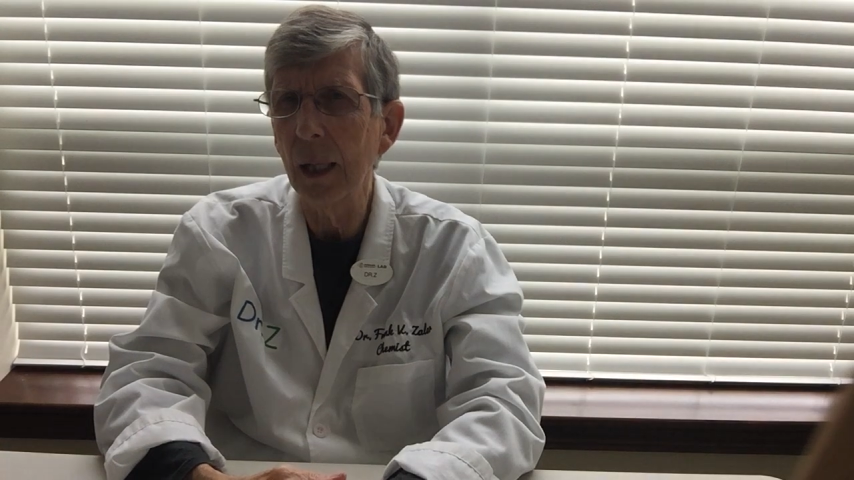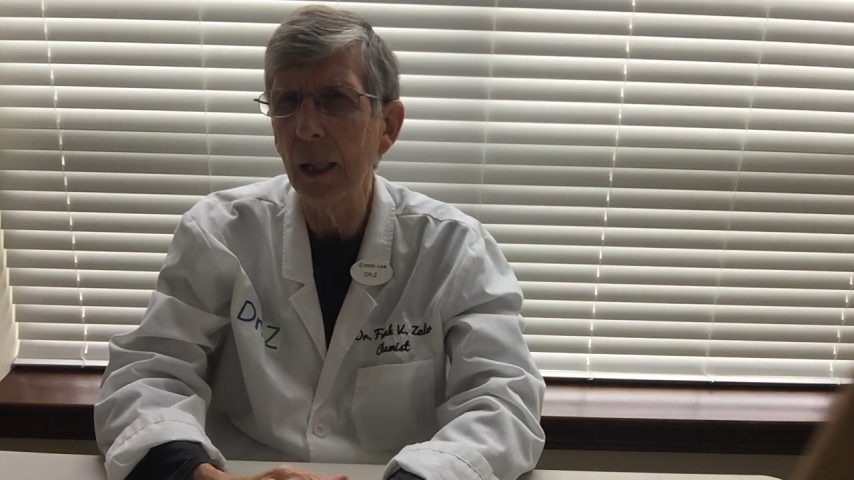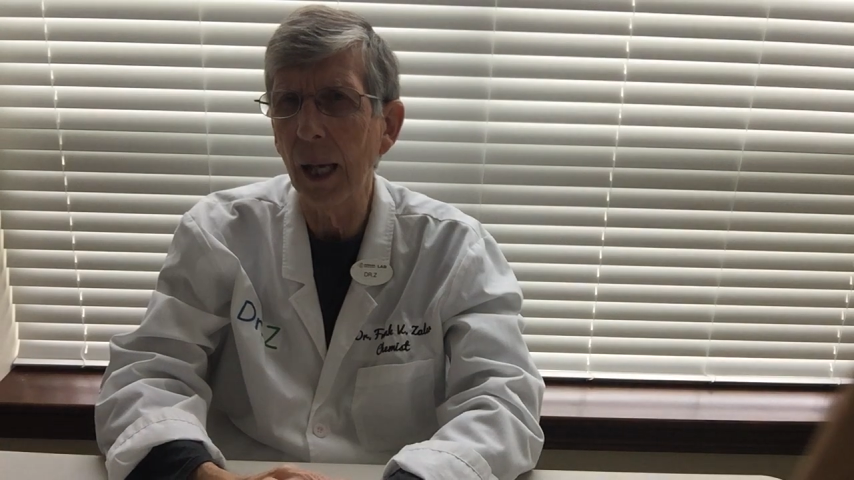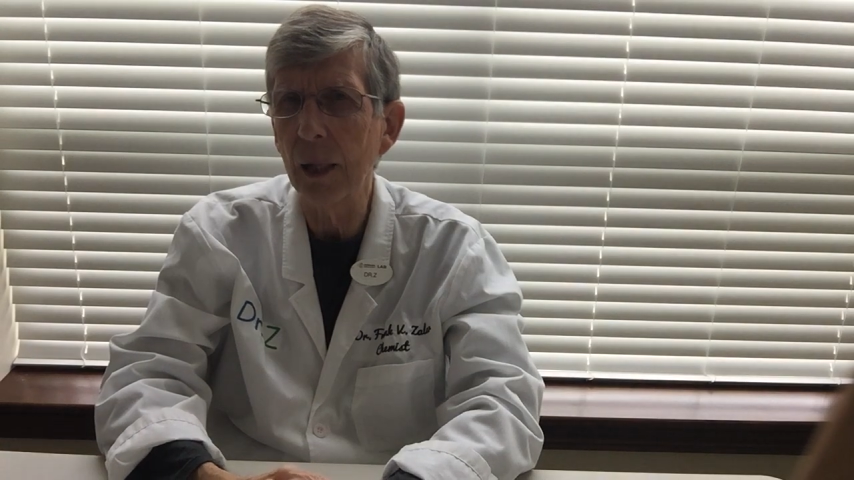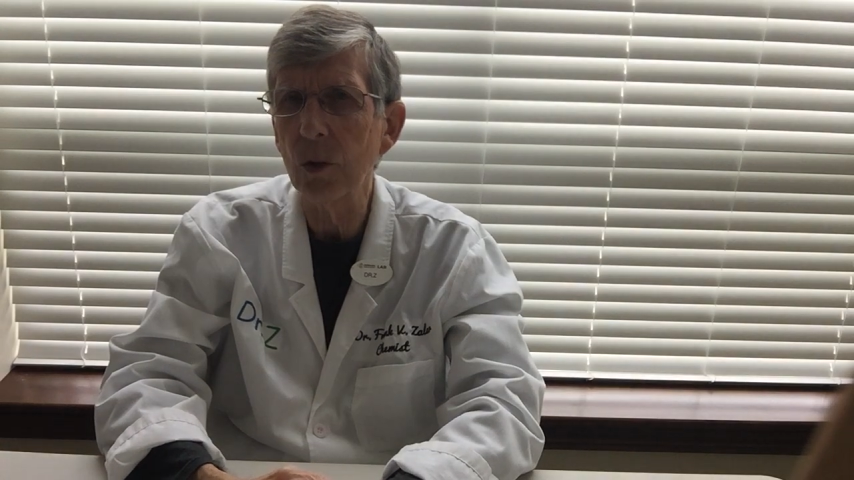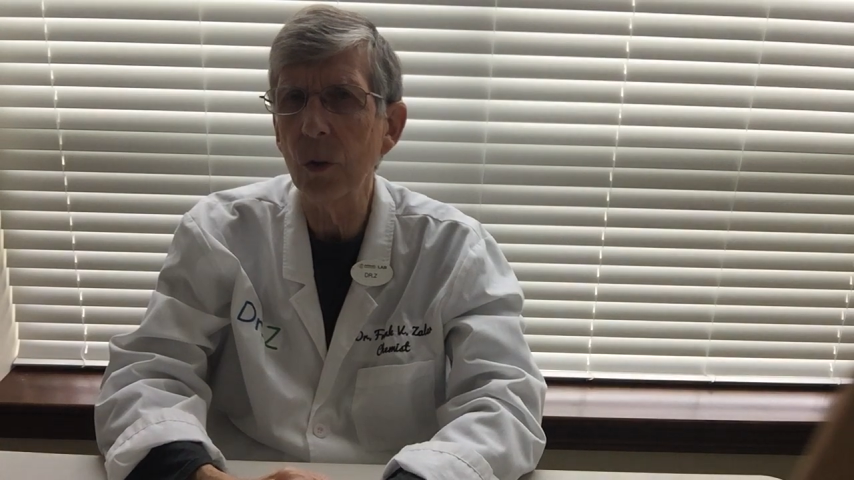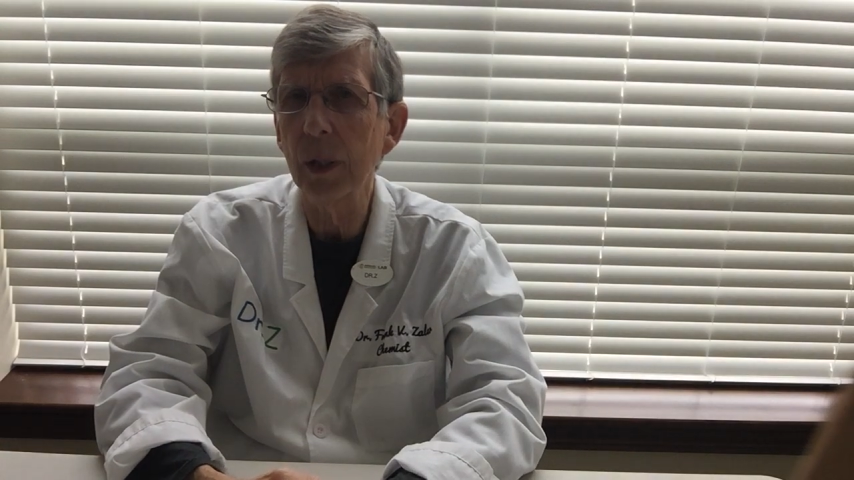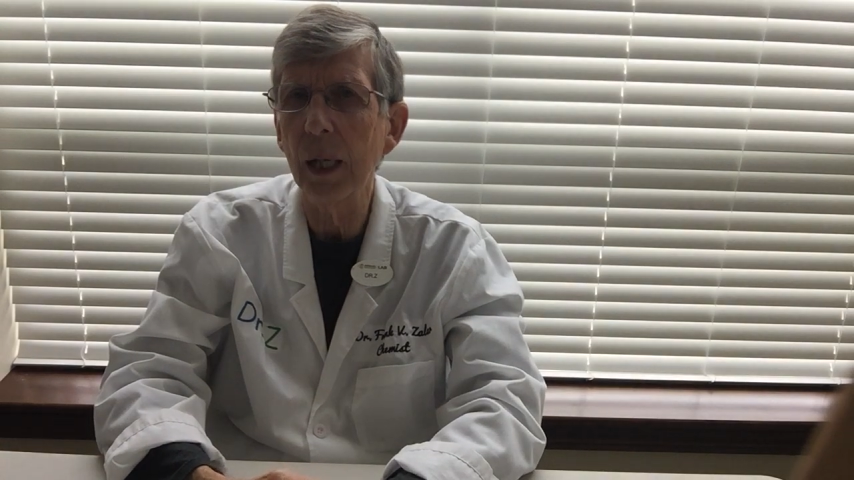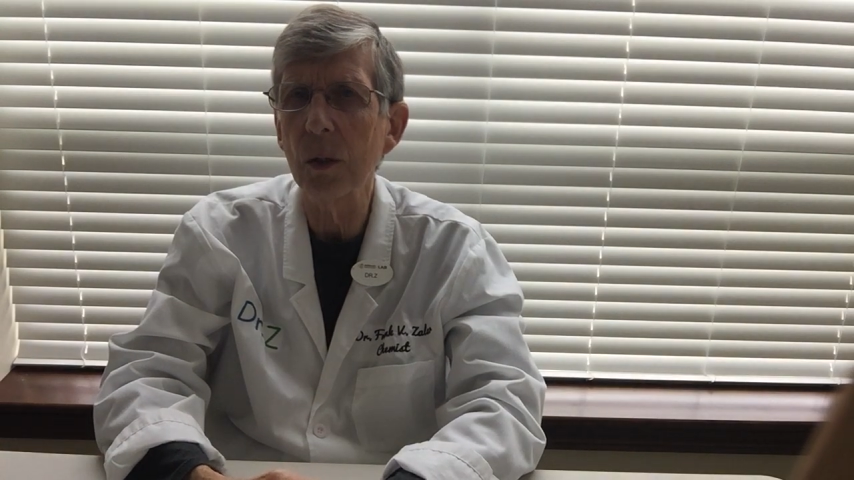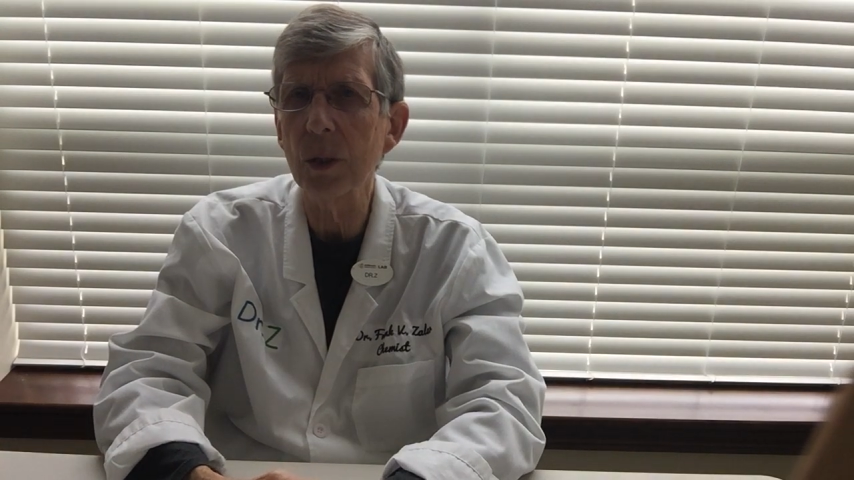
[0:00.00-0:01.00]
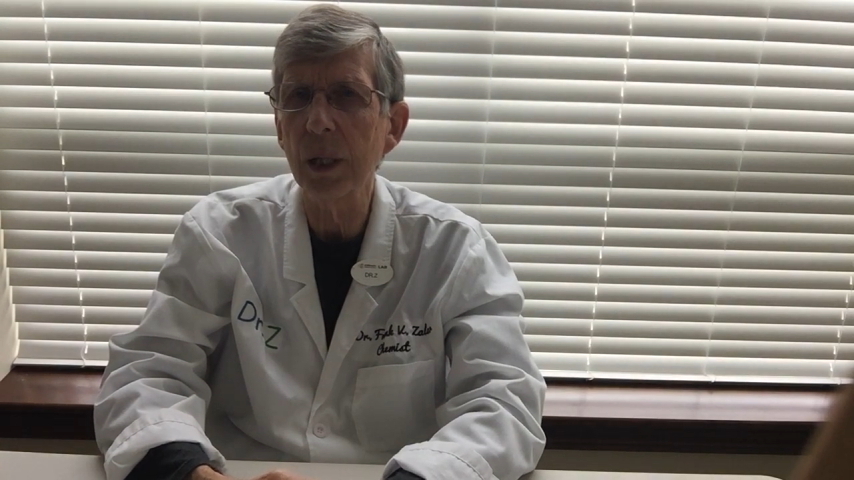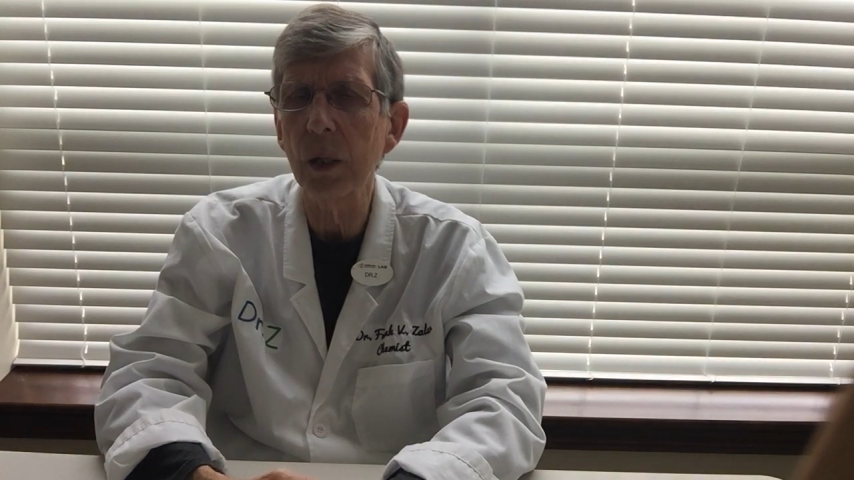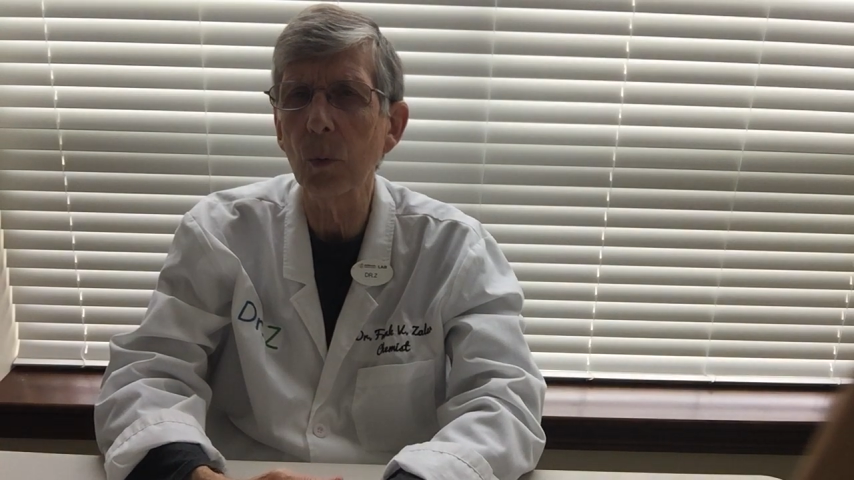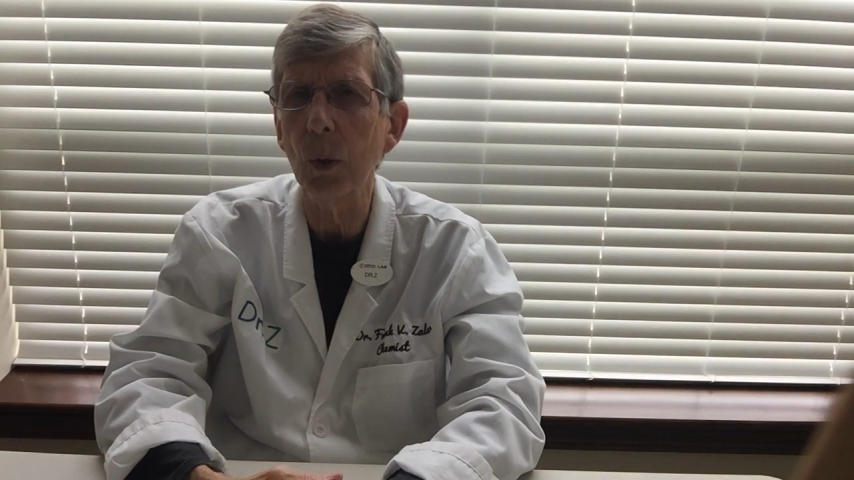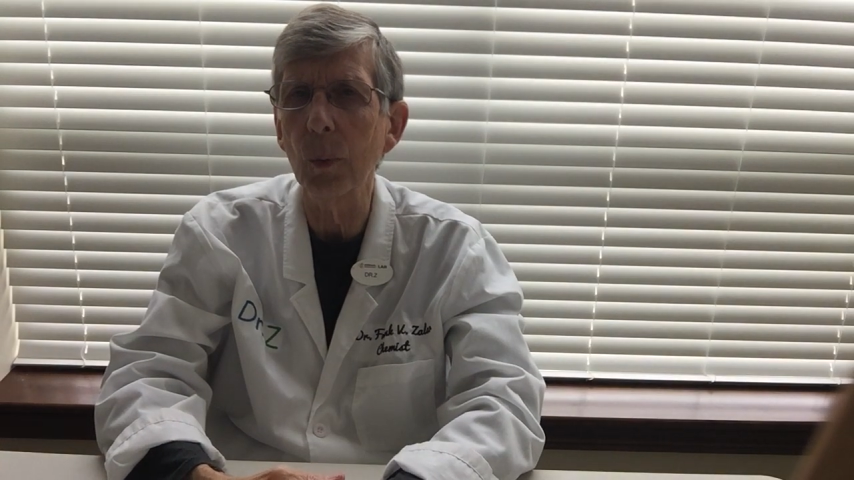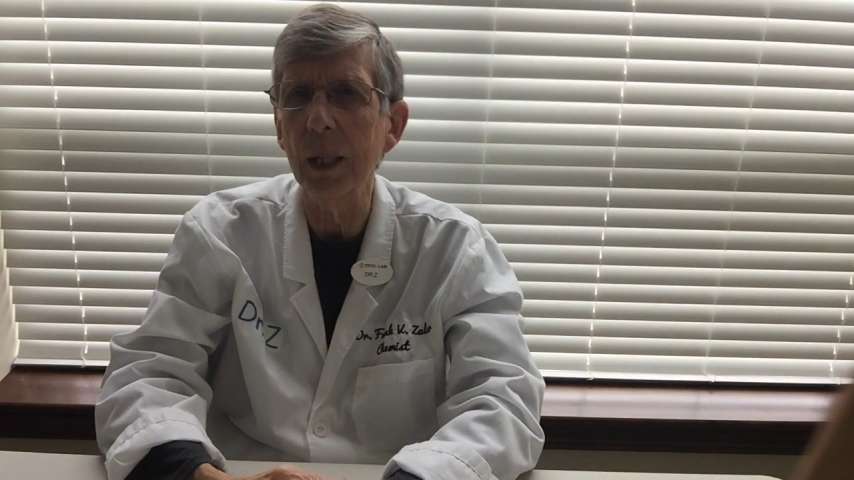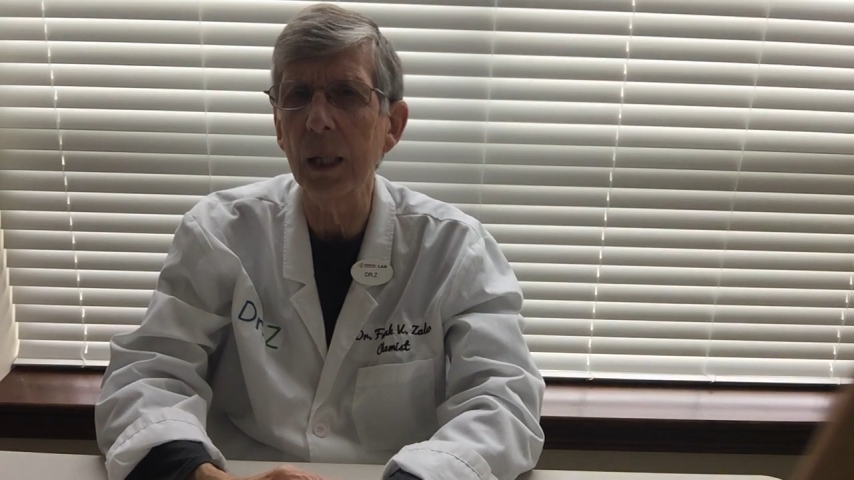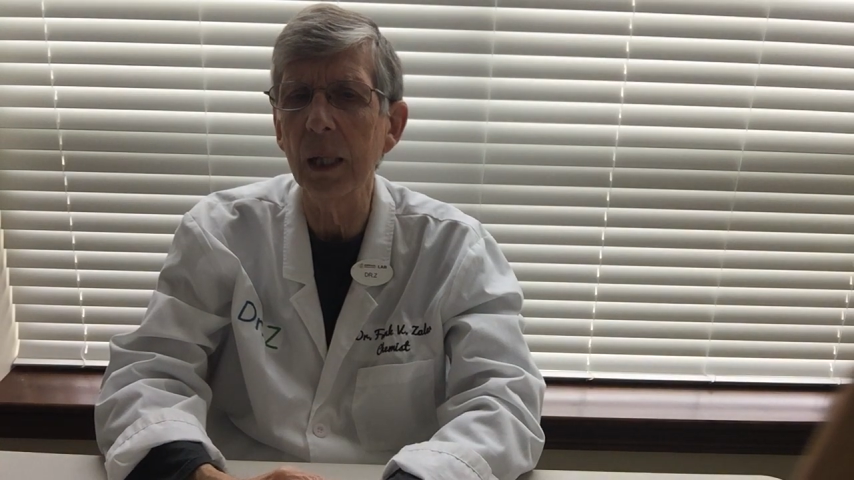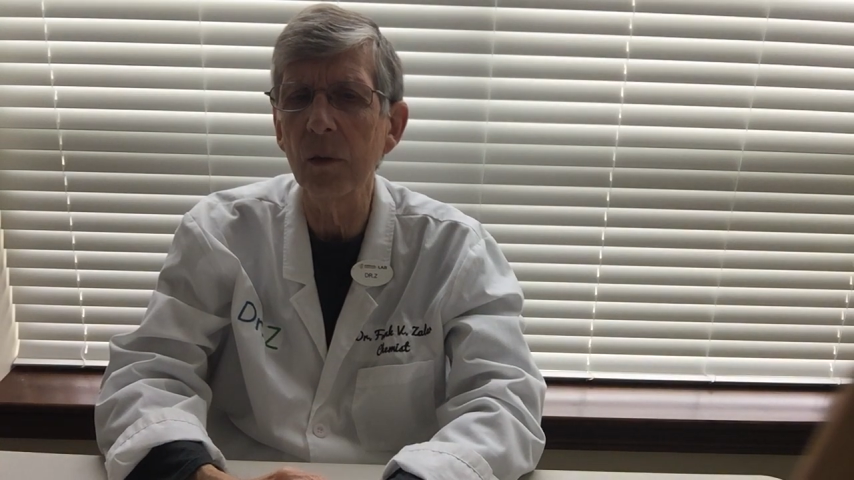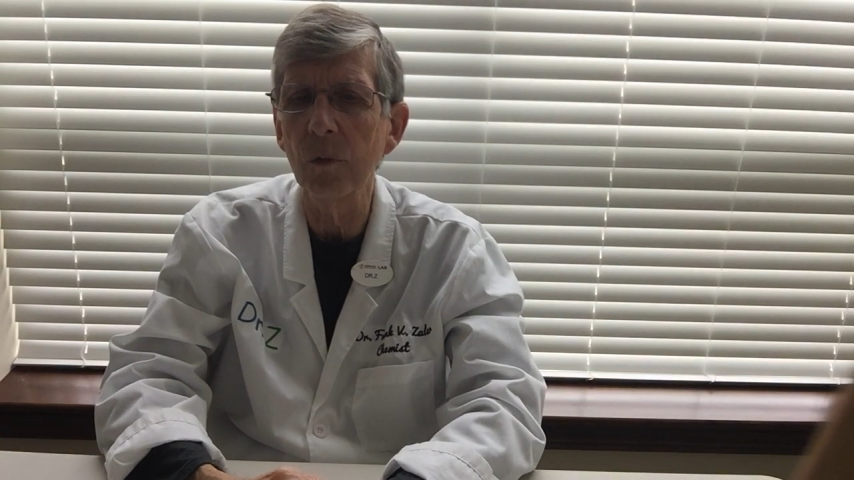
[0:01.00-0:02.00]
a lot of tornadoes here where we
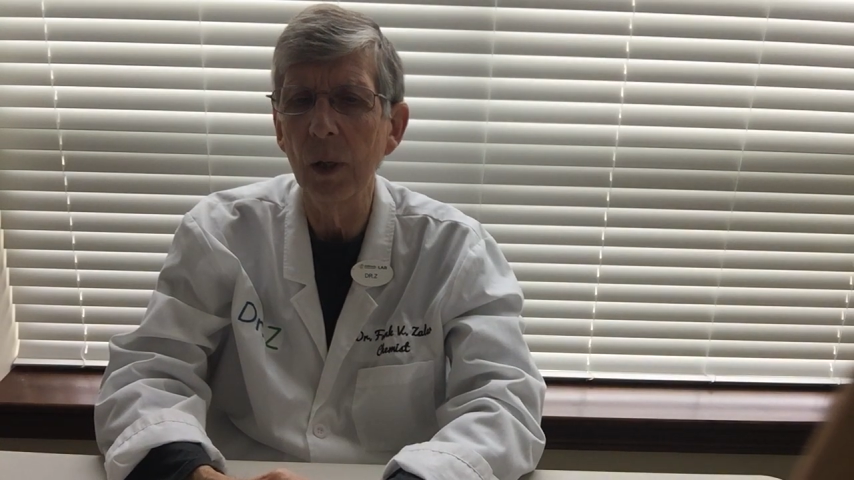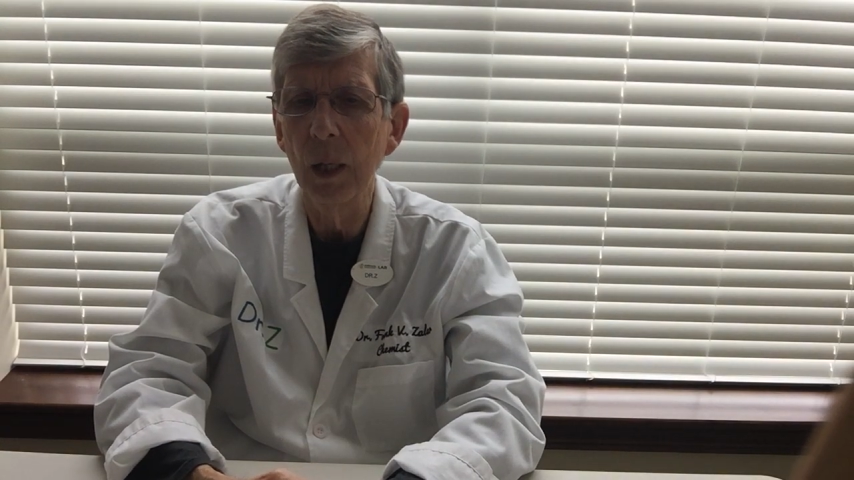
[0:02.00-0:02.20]
live,